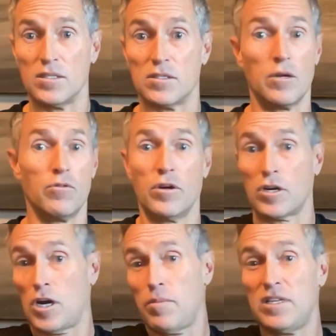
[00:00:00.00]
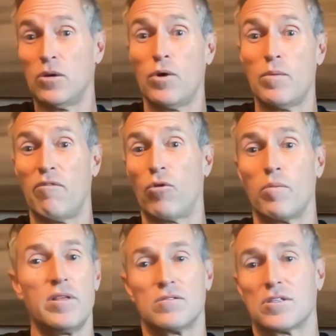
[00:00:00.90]
The companies that went before me,
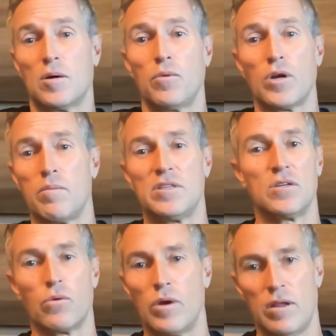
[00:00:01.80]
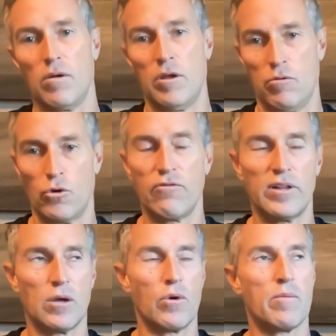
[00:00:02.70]
there's a couple of companies that in roofing
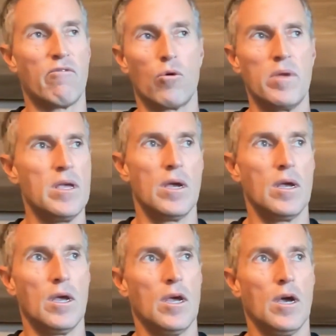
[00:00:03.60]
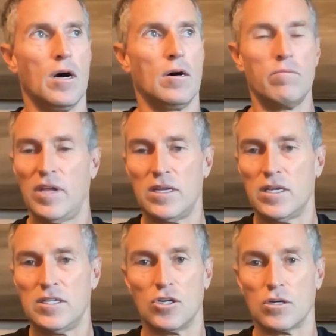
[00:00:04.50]
that went before me. They
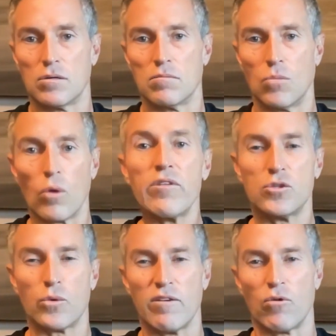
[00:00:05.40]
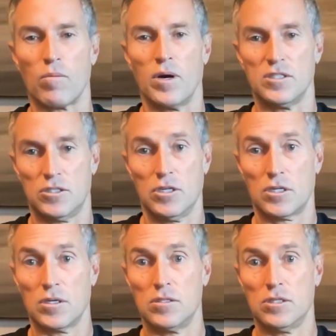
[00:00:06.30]
took more than 24 months
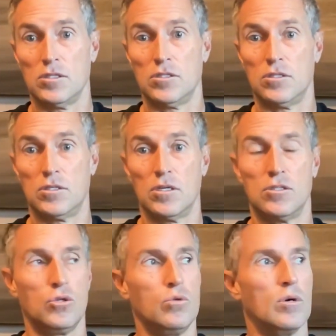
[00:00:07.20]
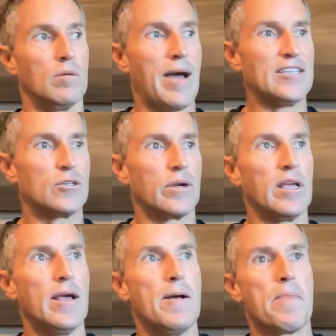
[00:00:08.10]
to do a mastery.
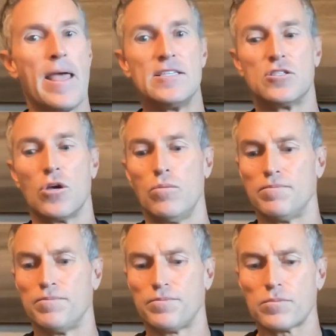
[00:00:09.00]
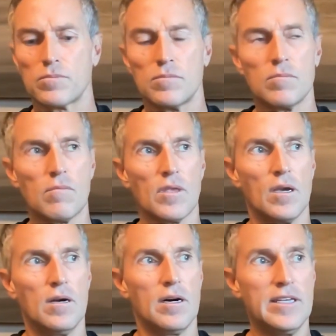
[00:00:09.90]
And
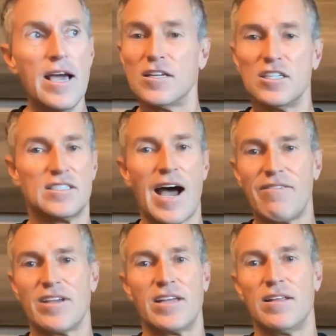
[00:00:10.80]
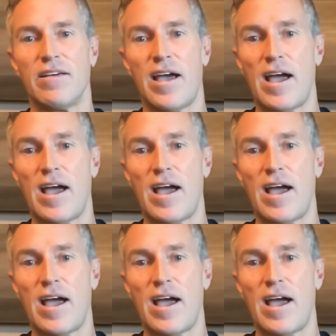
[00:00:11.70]
yeah, just diving into that.